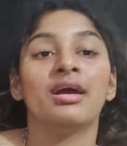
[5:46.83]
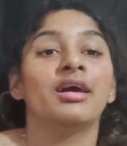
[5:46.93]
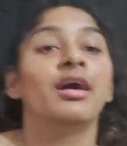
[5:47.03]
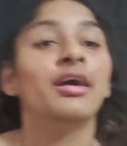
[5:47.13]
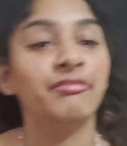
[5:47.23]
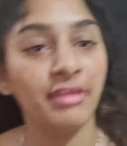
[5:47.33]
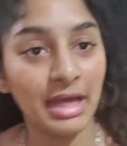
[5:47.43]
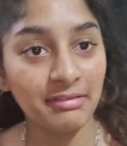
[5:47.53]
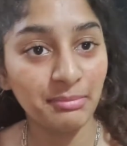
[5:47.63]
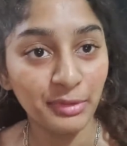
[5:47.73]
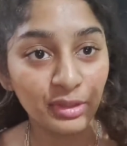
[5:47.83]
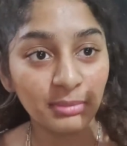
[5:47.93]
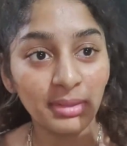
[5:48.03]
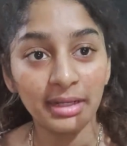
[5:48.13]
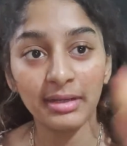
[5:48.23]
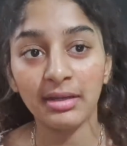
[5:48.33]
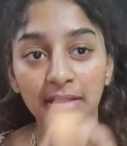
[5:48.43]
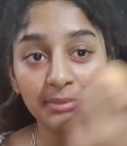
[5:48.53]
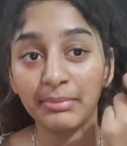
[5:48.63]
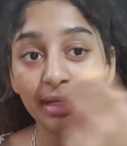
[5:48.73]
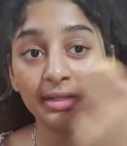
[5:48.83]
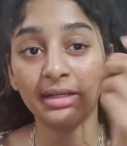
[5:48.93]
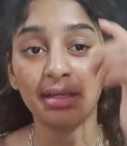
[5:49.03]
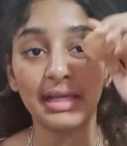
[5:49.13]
If you have a beauty blender, then blend it